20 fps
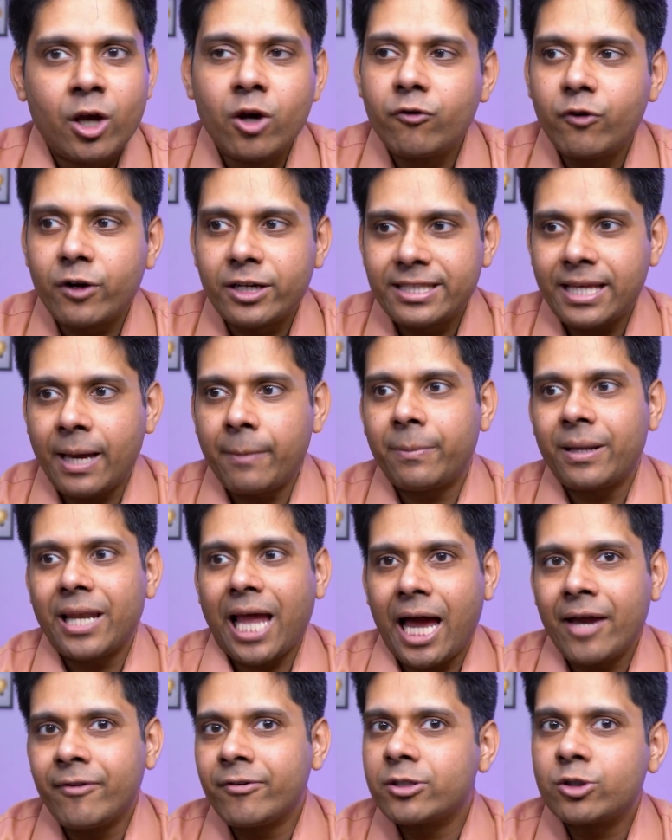For example,
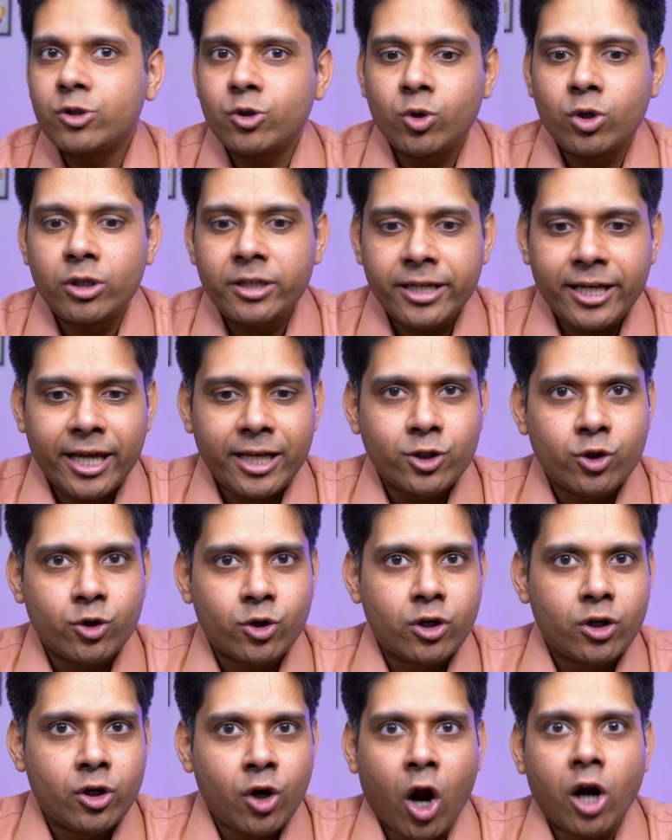I was told that I
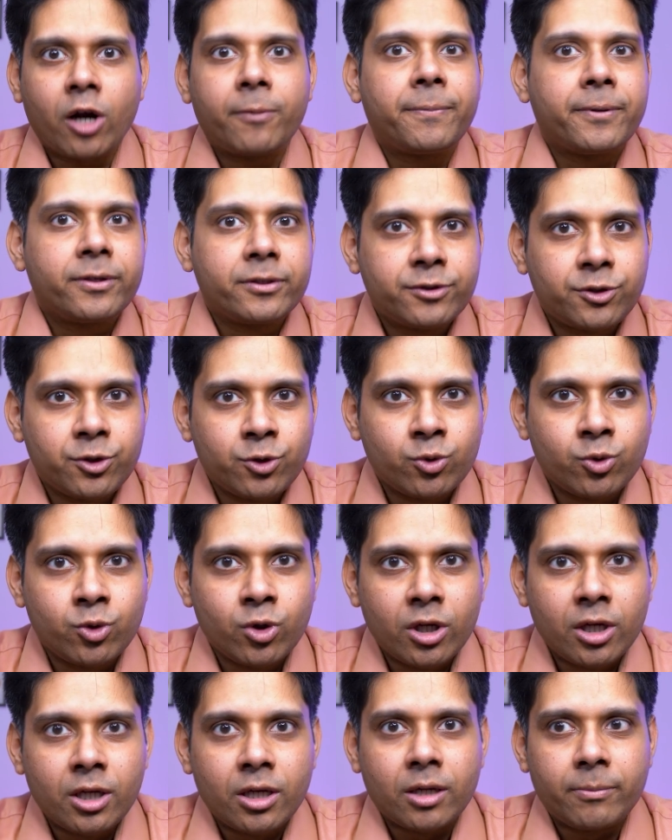should not
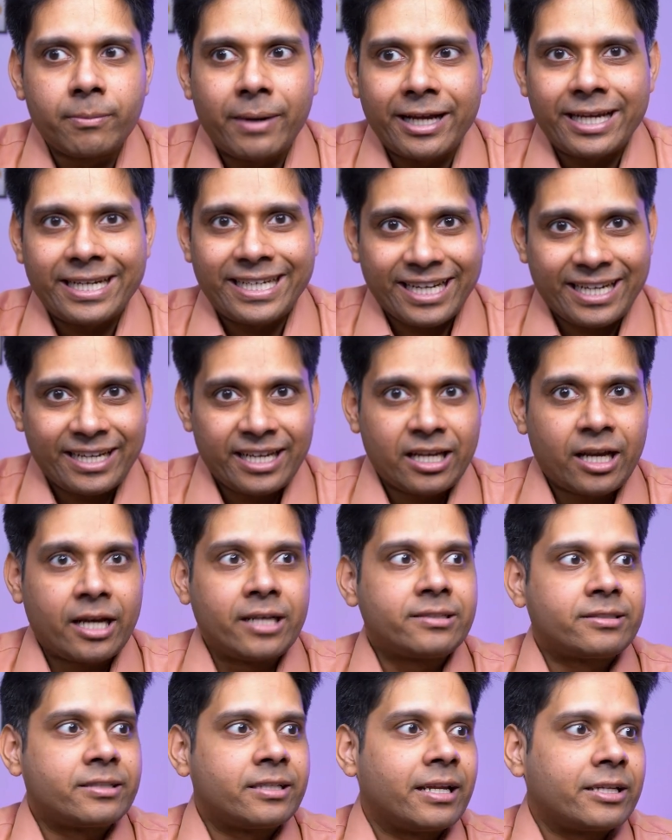pursue Biotecnika.
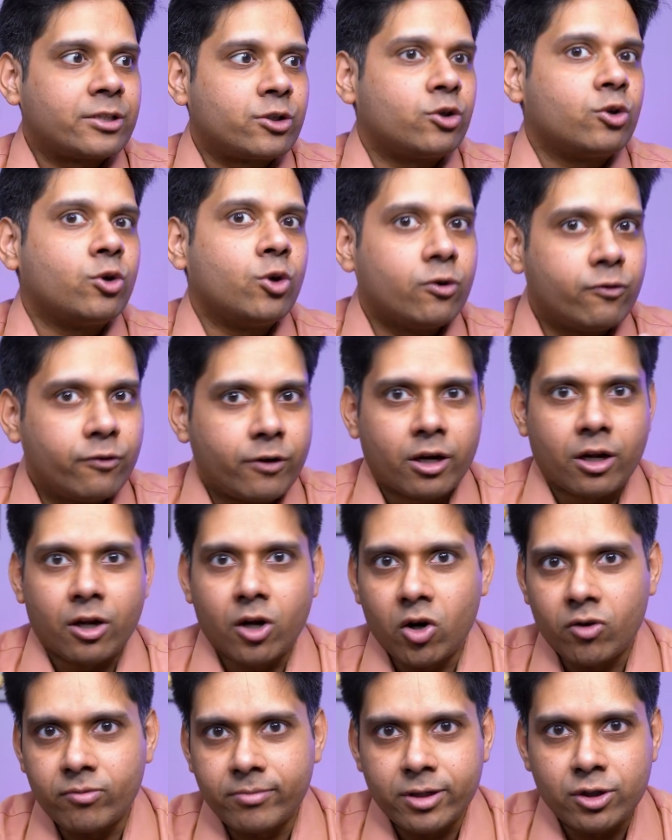Instead, I should go for a
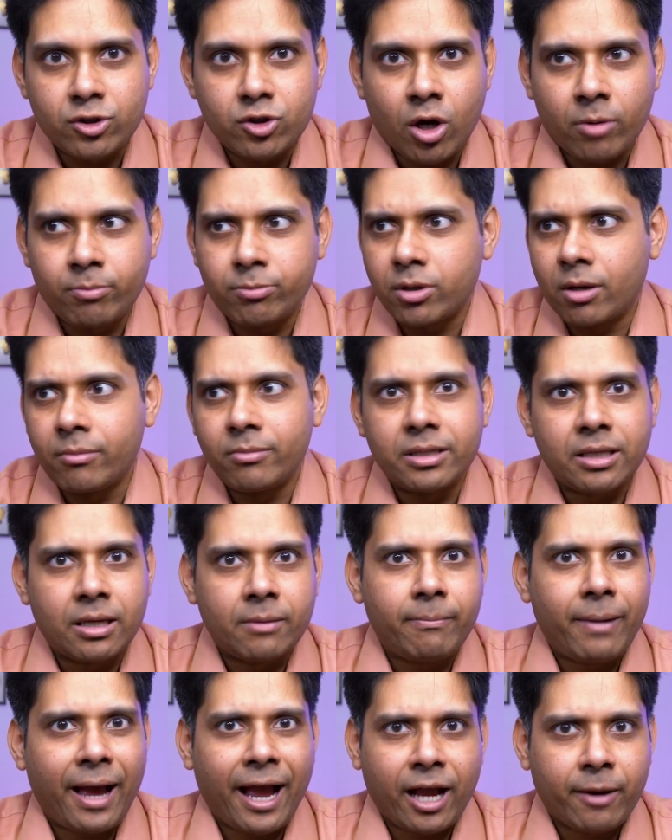government job, probably
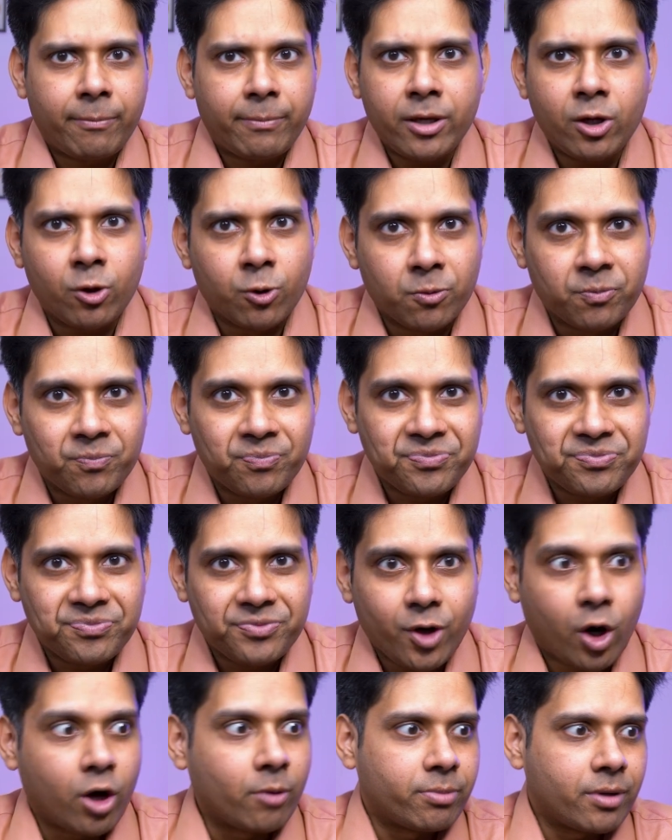a bank PO
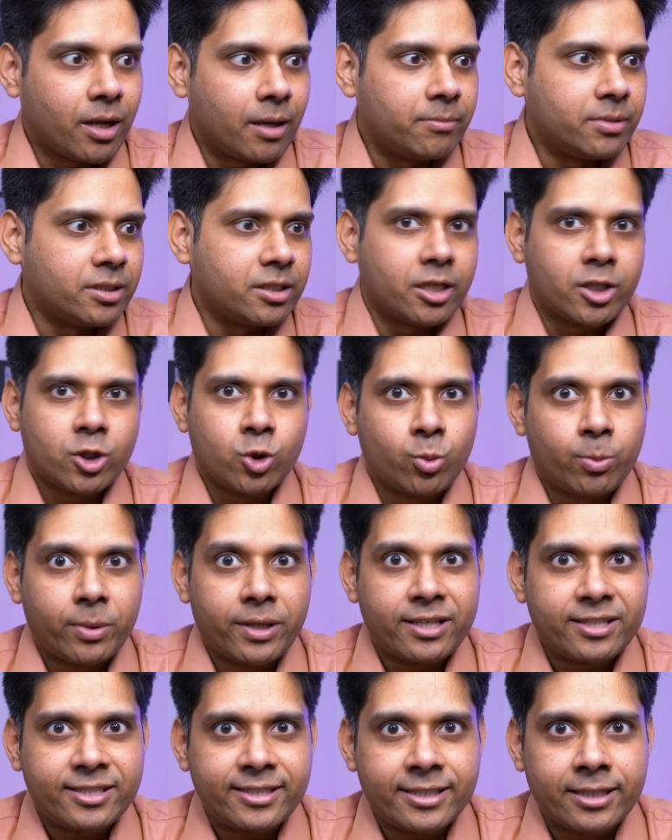or probably a
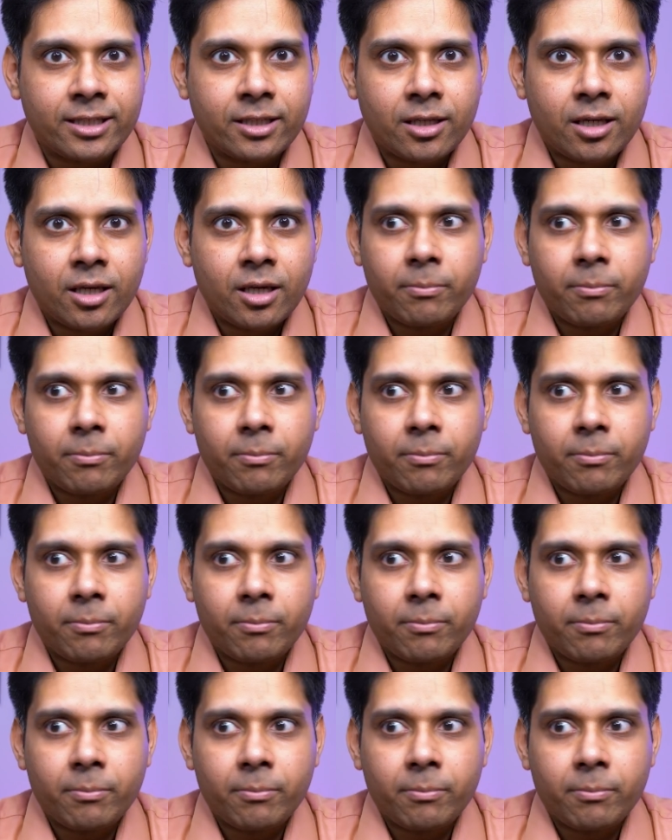UPSC.